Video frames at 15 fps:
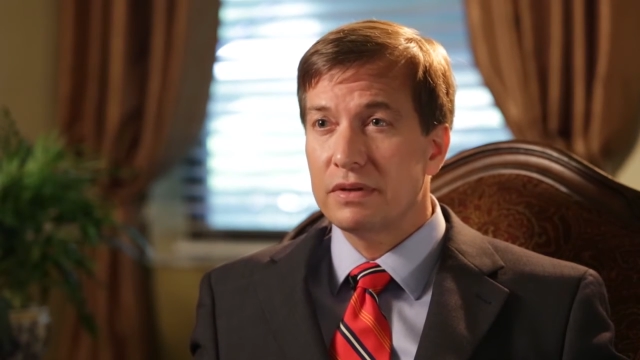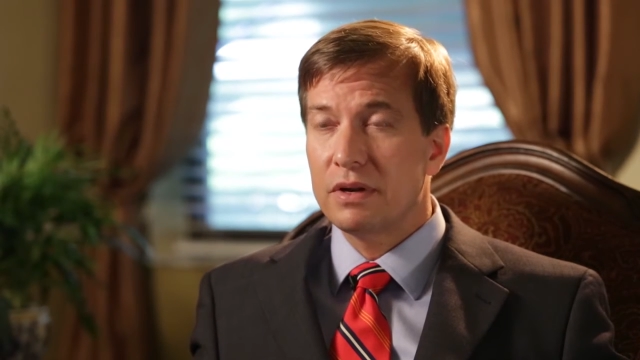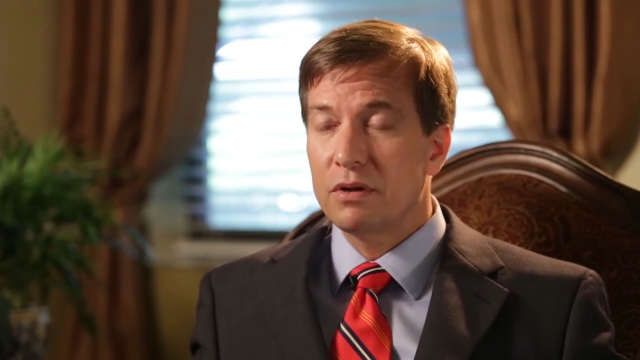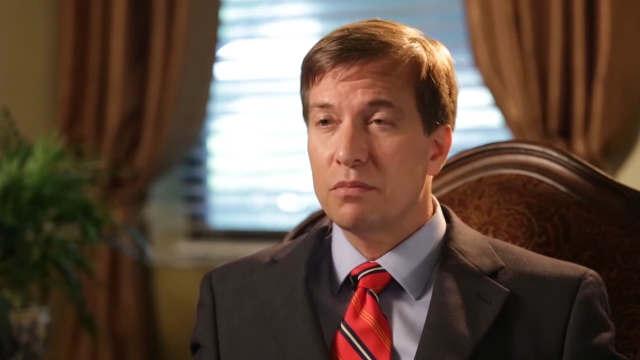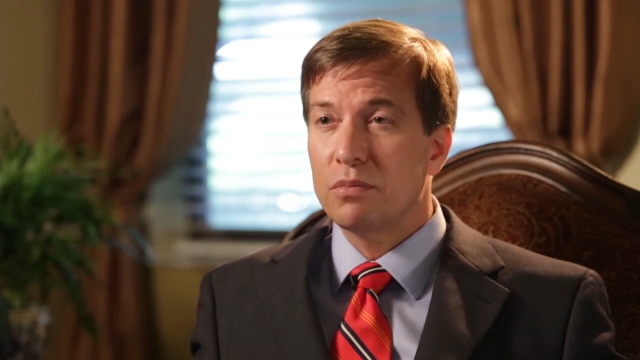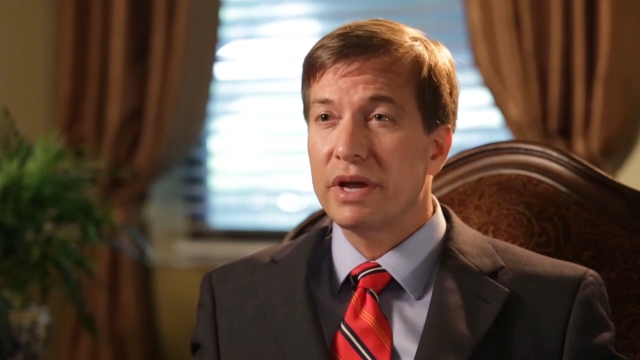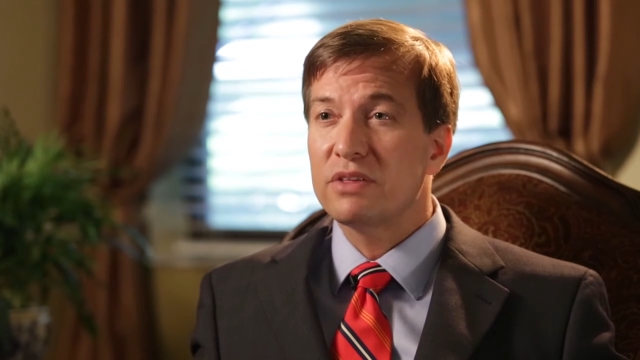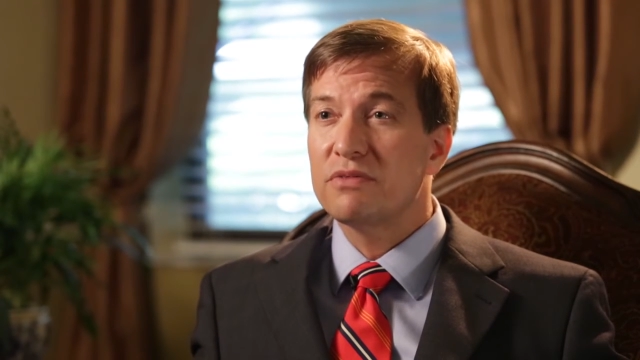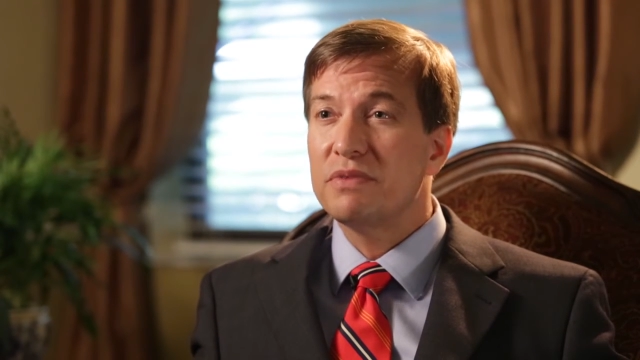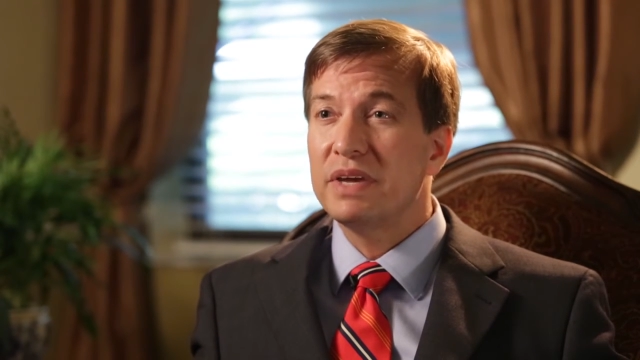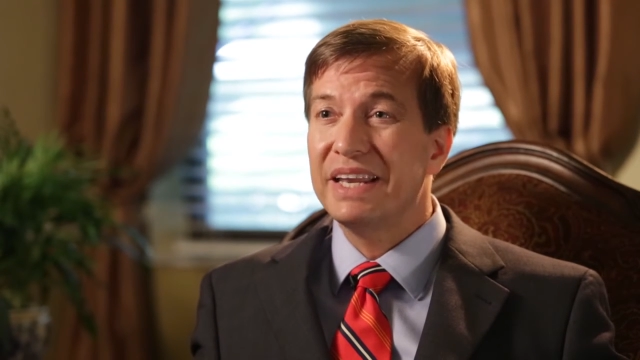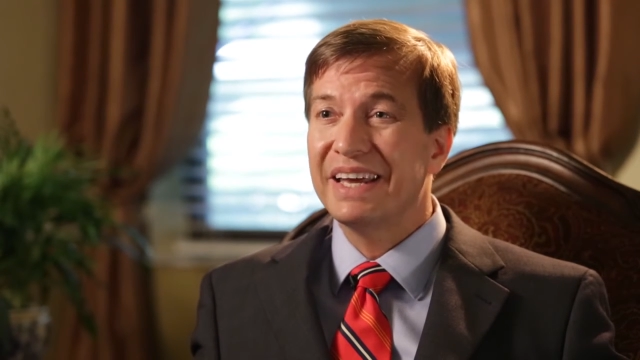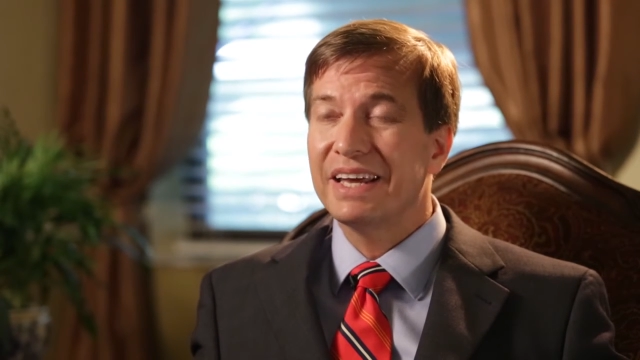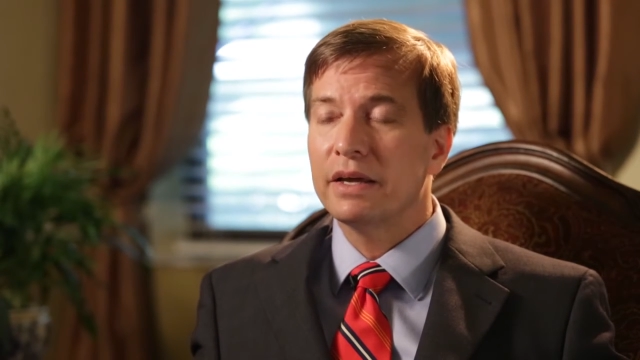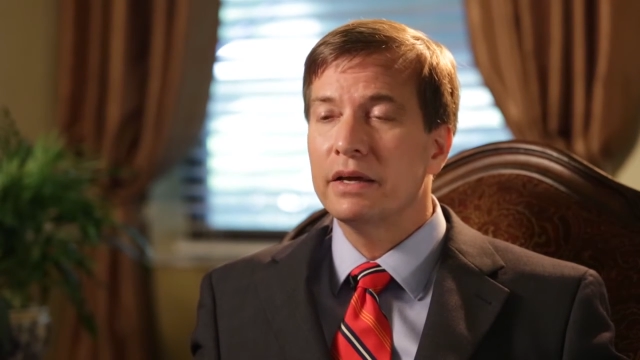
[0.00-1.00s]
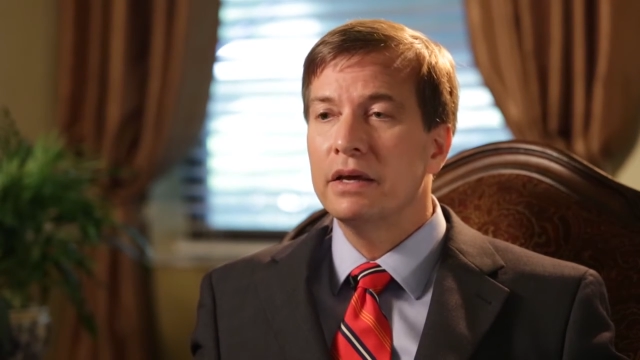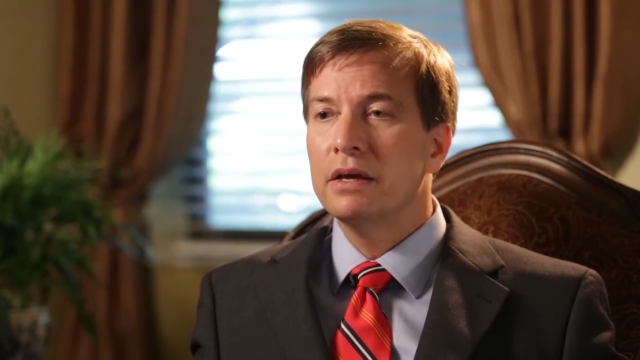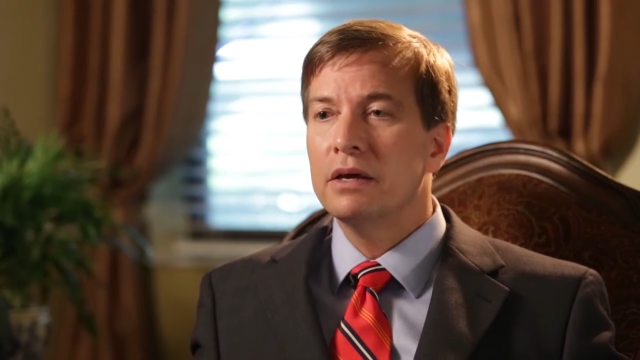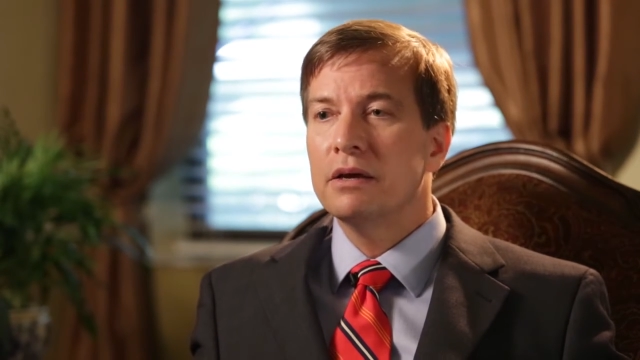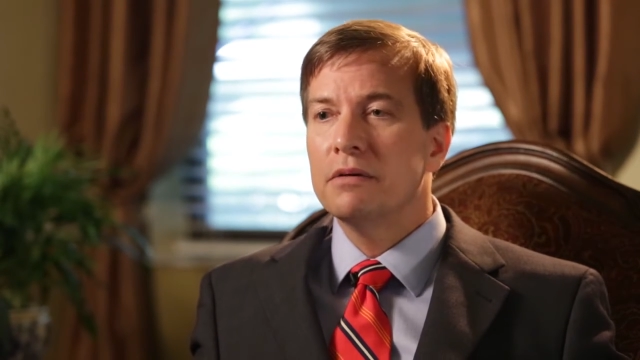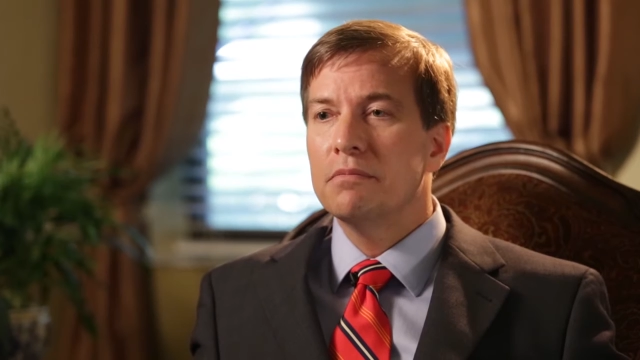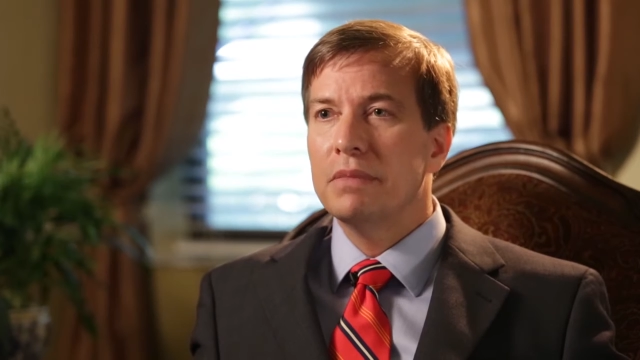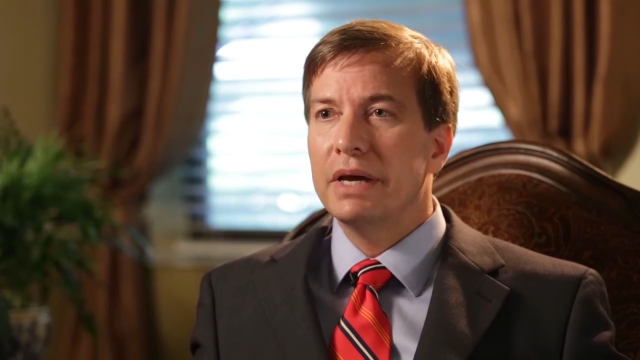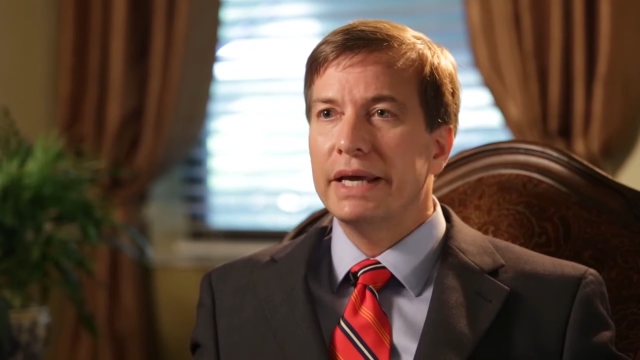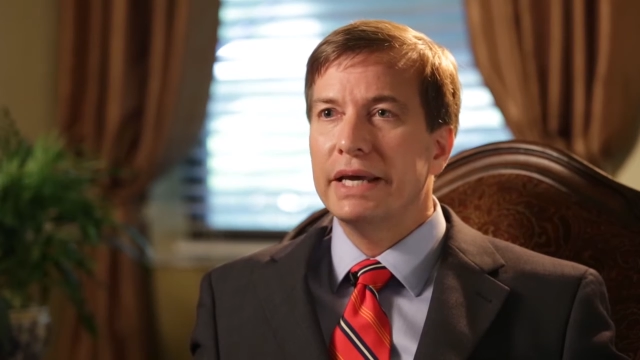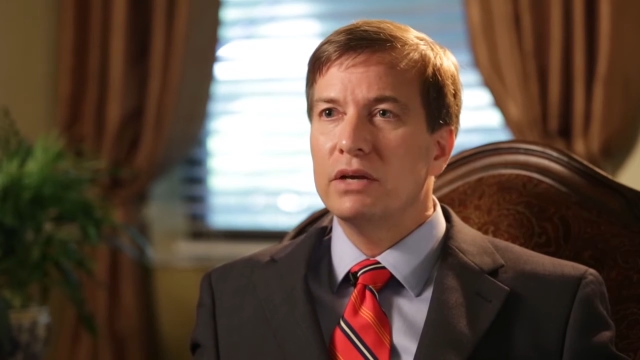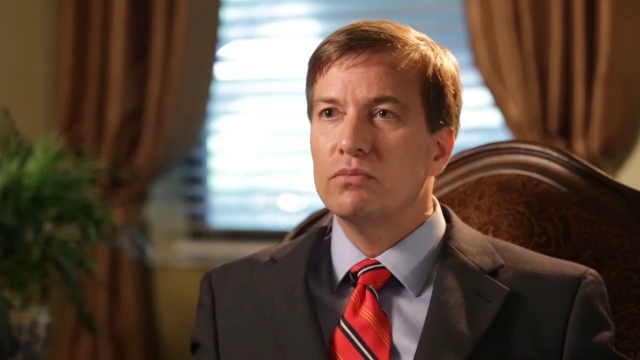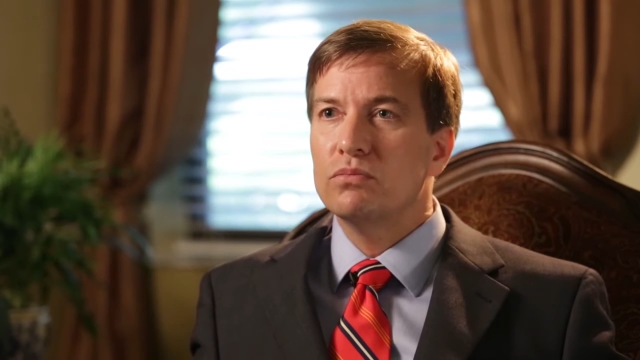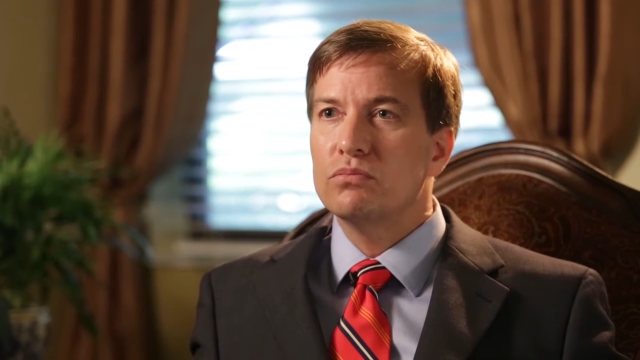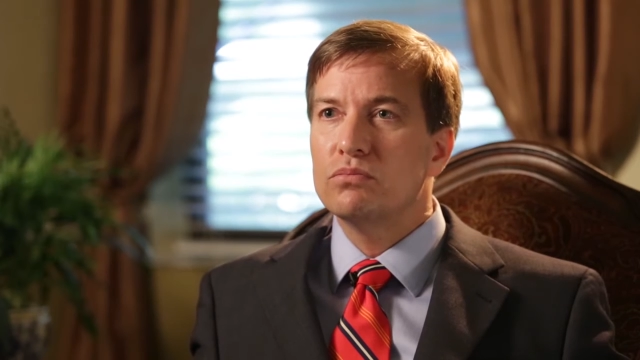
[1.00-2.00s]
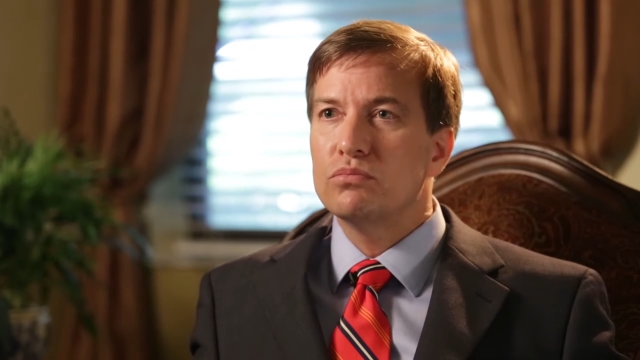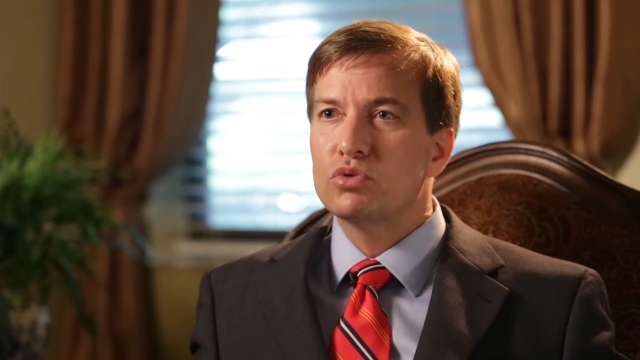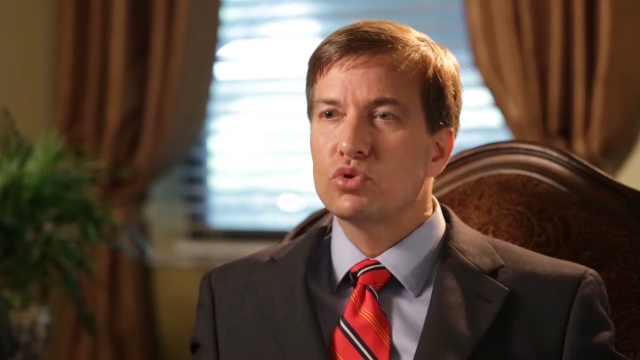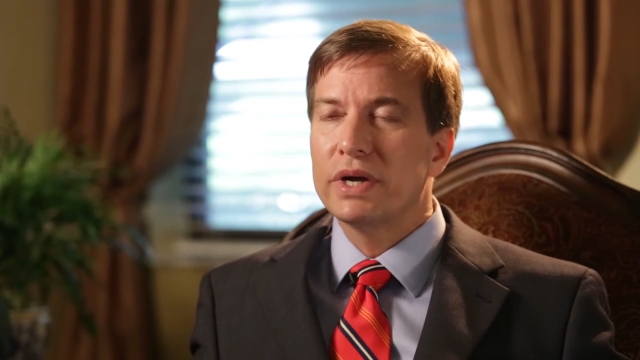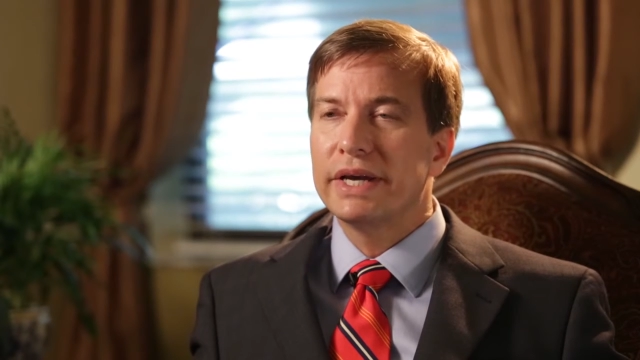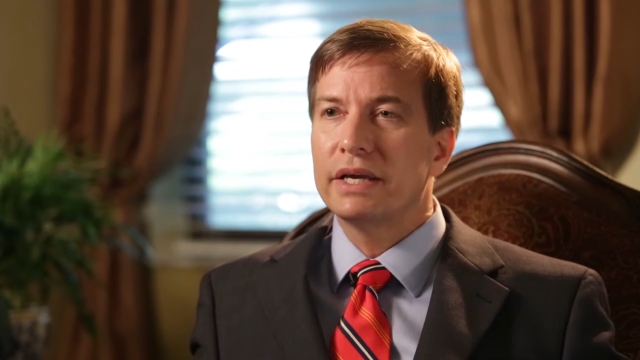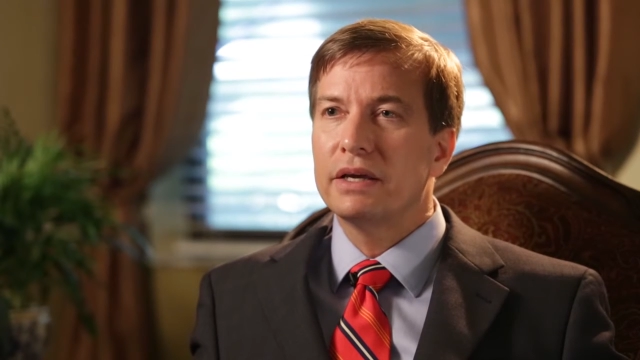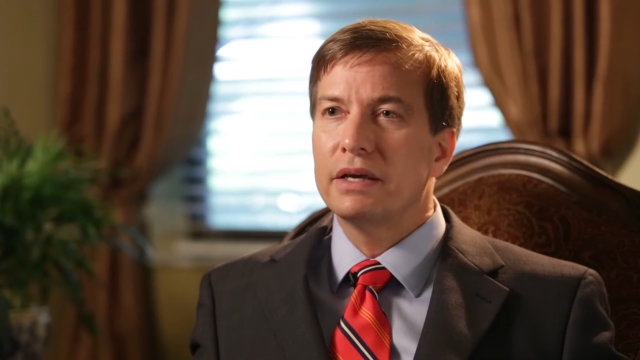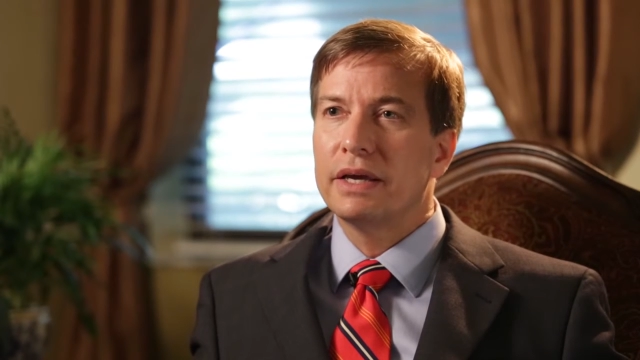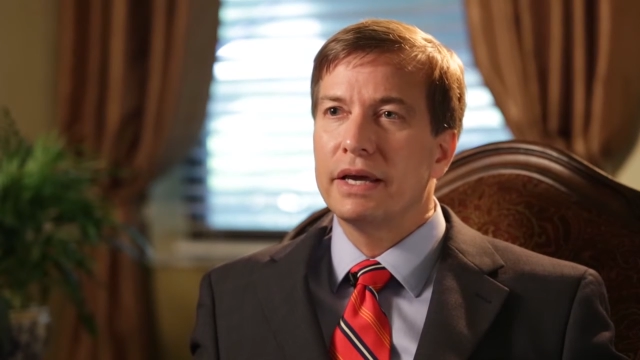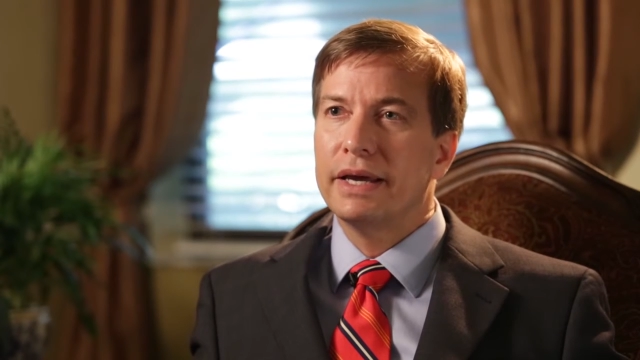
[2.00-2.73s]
breastfeeding may shrink,